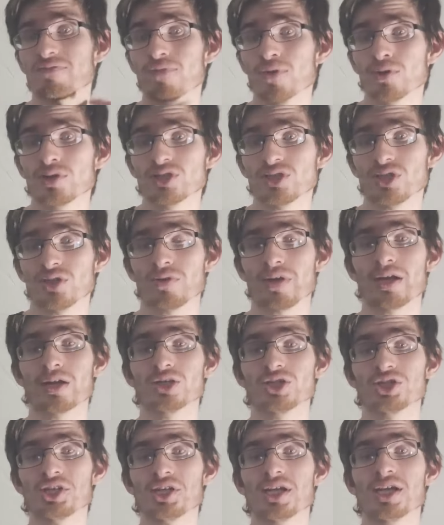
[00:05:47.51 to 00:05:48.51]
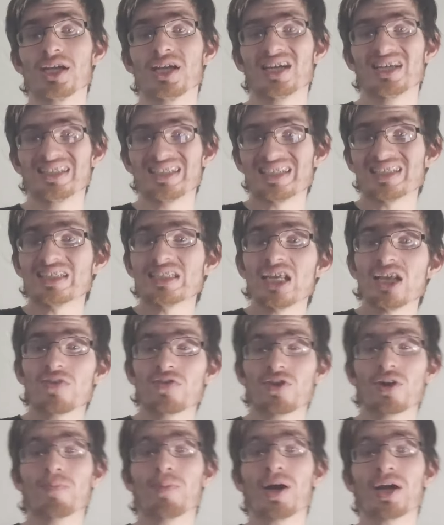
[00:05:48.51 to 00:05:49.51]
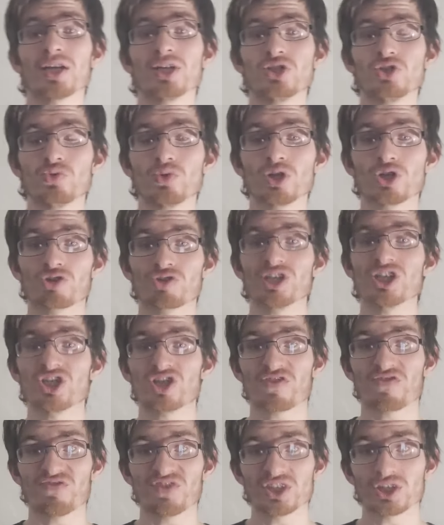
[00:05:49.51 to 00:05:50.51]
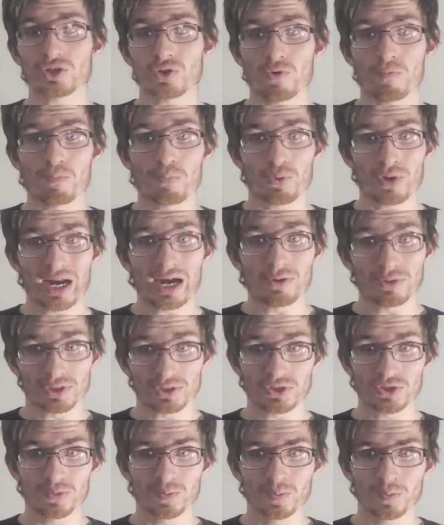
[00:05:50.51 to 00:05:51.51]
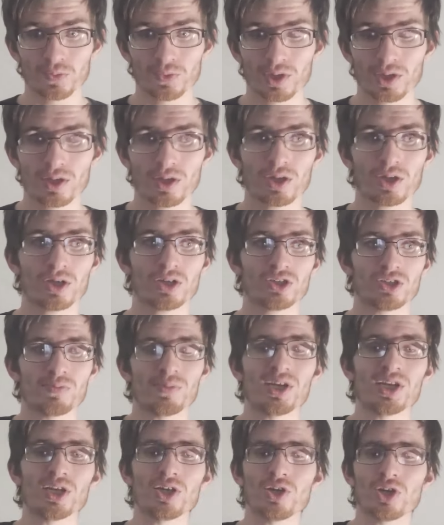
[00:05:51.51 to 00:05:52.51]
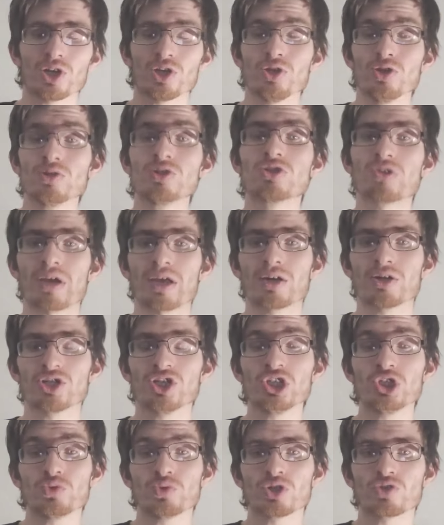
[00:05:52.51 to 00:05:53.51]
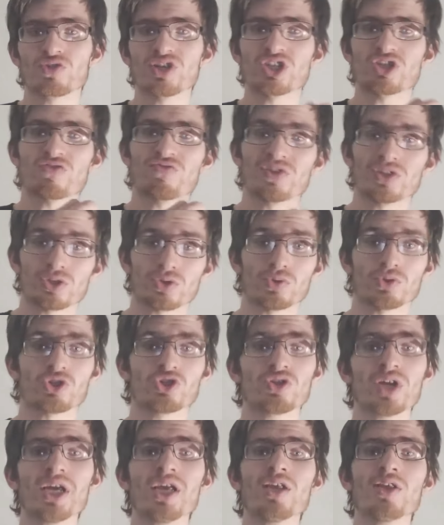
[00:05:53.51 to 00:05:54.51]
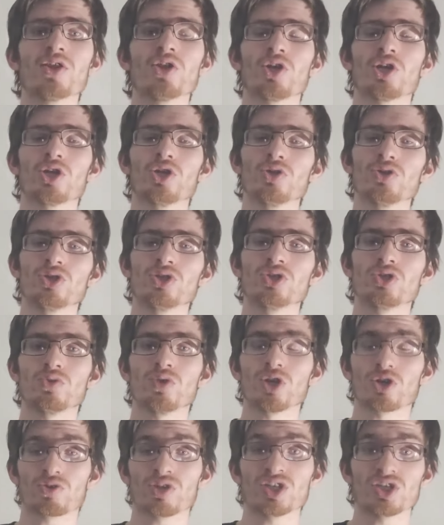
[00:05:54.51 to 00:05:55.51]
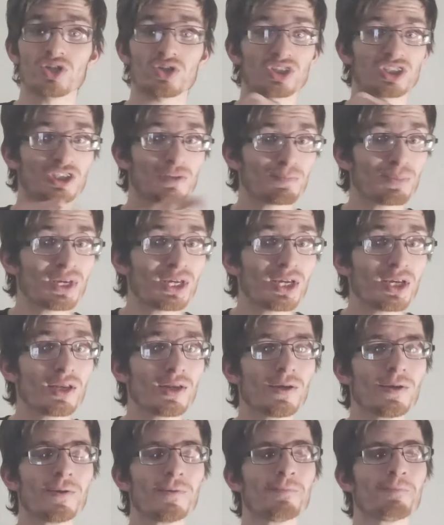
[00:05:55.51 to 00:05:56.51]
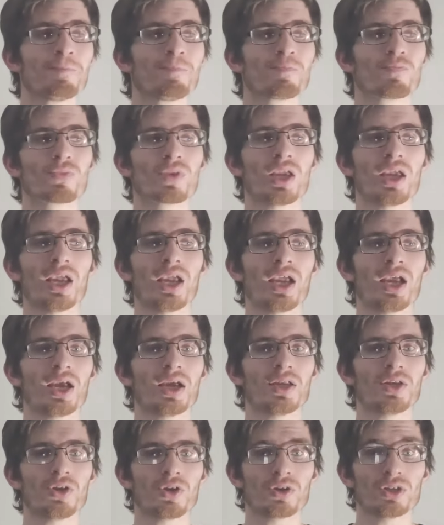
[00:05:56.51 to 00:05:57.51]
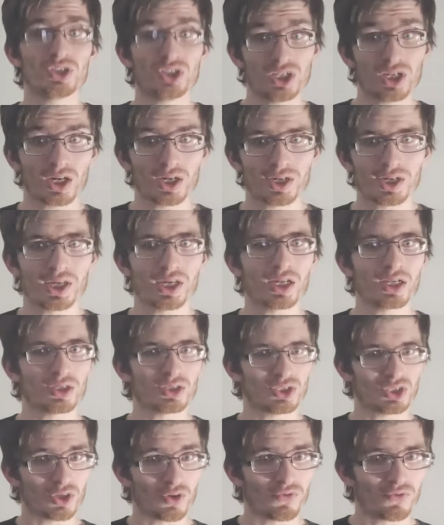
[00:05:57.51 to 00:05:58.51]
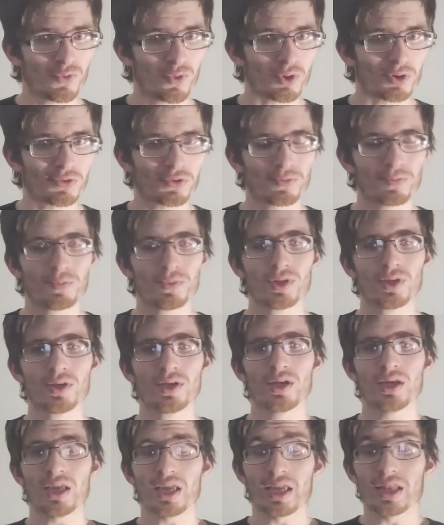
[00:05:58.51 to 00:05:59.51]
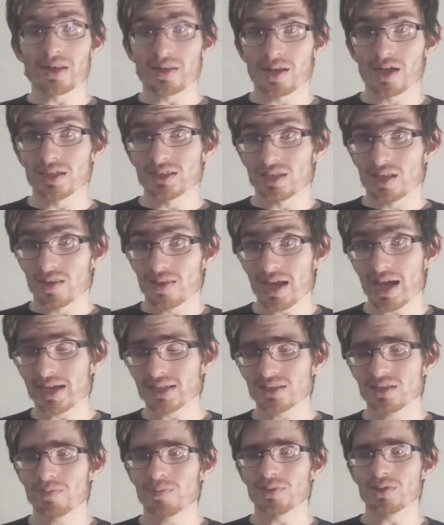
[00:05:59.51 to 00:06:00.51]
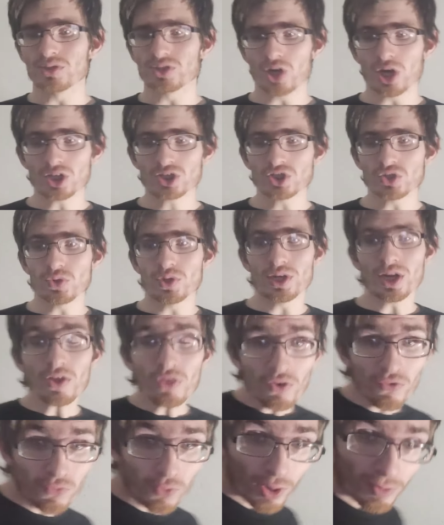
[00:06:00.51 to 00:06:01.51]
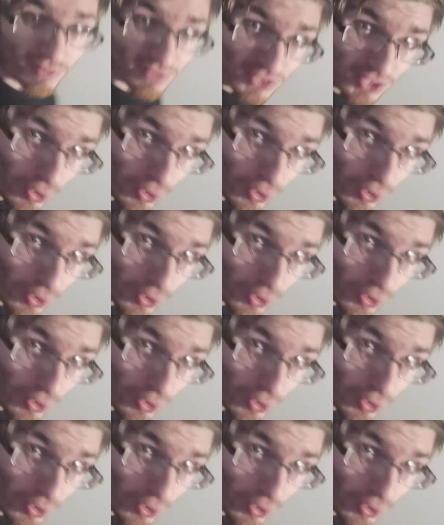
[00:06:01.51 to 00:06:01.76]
focusing your energy to sync your body to increase your physical prowess. So meaning you can use your energy to increase your physical strength, you can use it to increase your speed and your agility and so forth. It does that. But there's also another form of